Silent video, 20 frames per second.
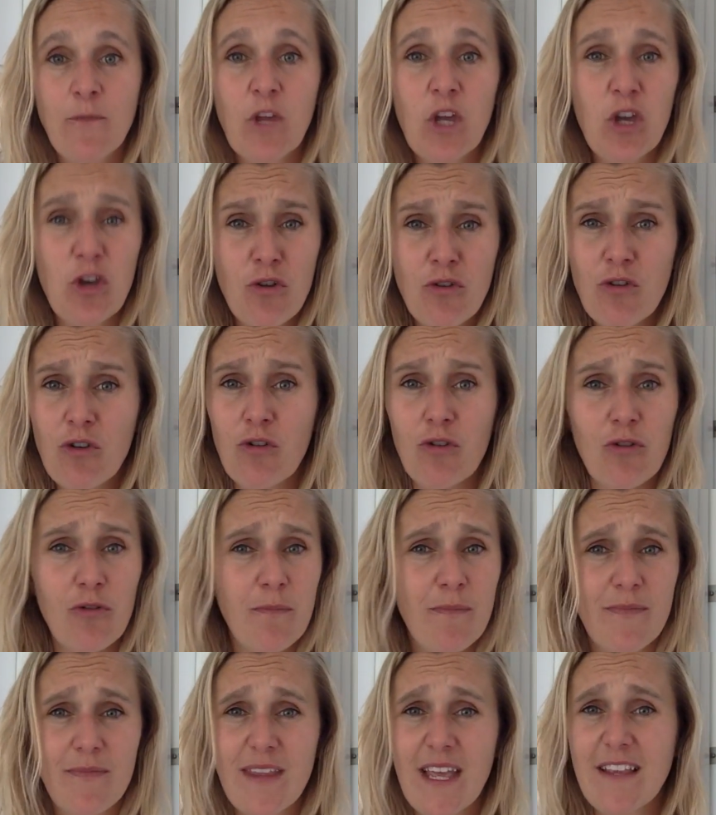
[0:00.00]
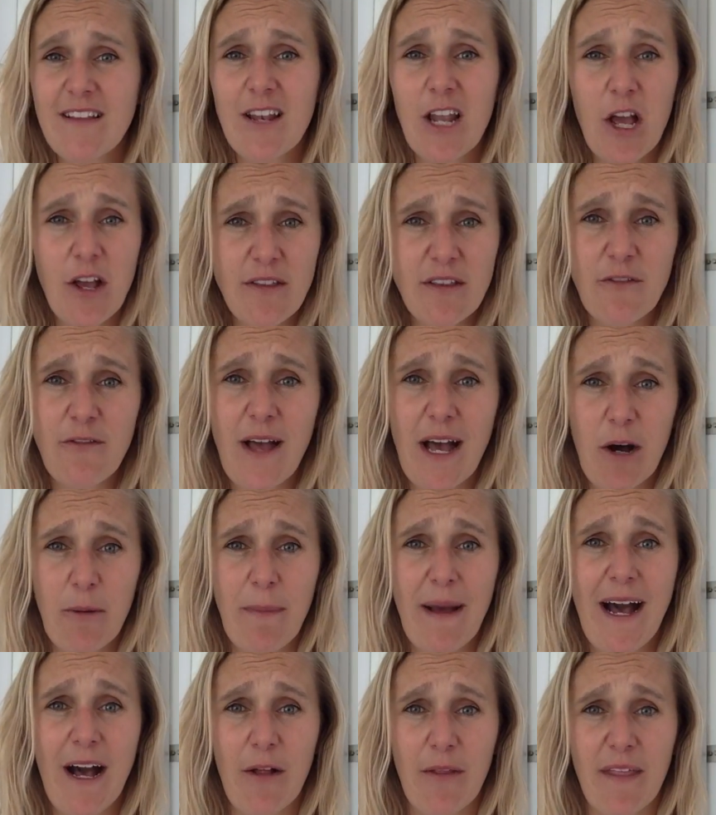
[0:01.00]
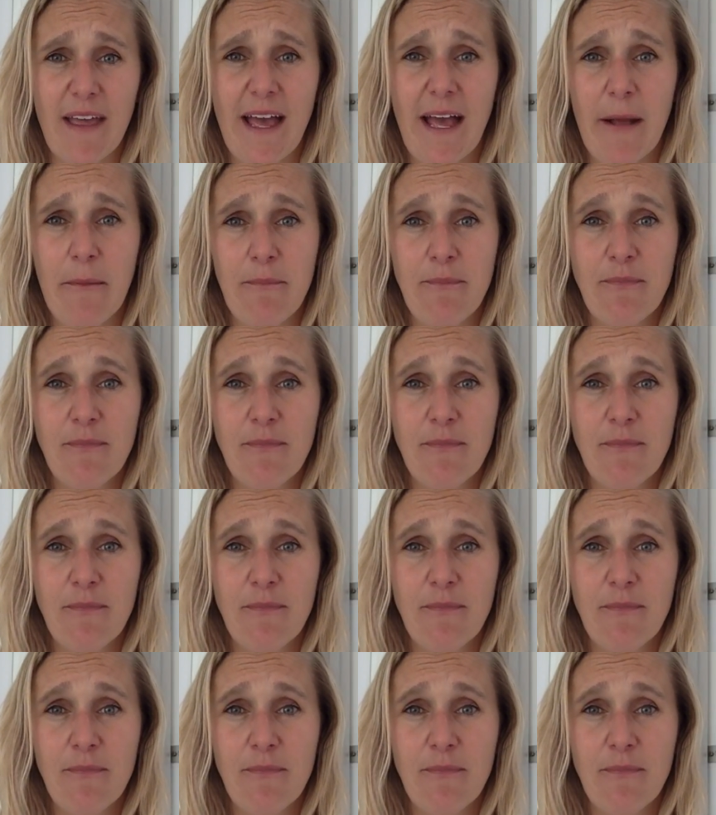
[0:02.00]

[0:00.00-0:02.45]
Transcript: Google, there's loads of help out there.